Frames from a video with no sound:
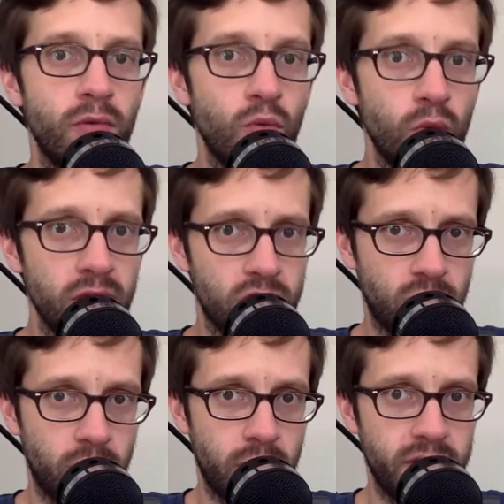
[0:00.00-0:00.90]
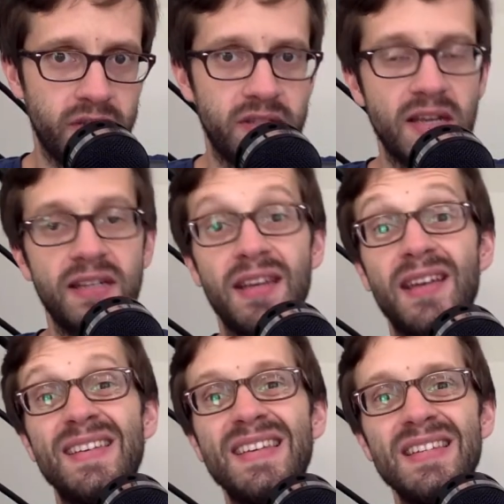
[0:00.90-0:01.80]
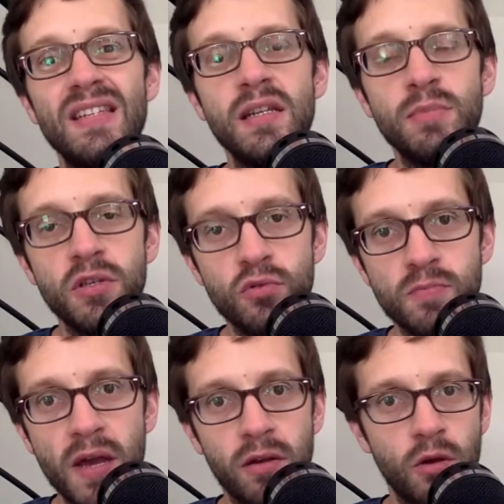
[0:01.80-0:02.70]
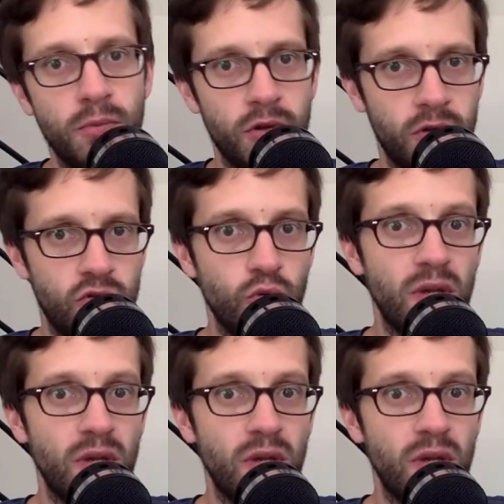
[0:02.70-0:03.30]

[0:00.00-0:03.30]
weak squares is that they can easily be used by an opponent to